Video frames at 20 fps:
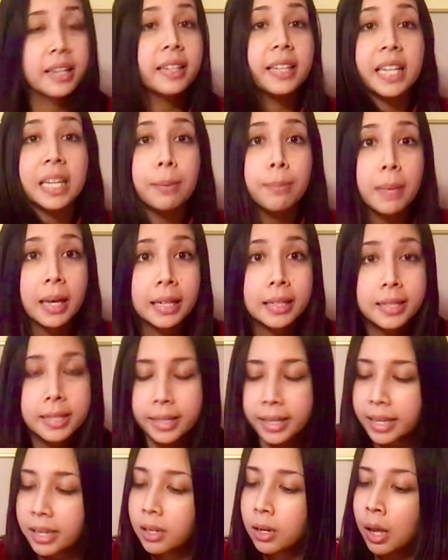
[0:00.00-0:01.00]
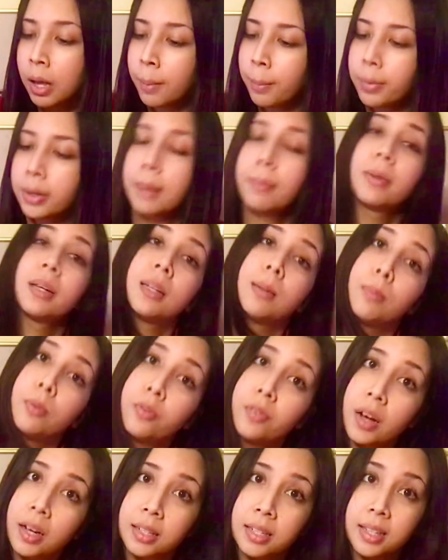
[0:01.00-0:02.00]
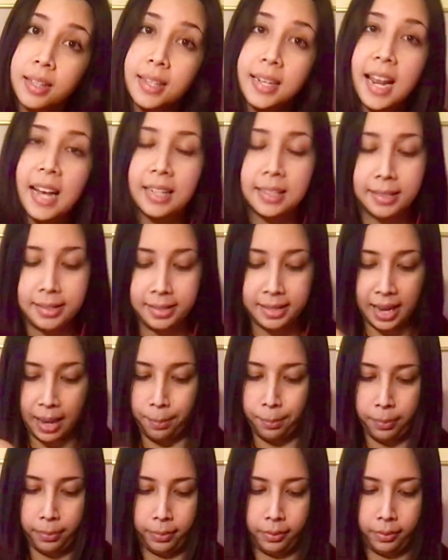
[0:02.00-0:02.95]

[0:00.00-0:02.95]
keep mixing it, but I'm going to move on to the next step.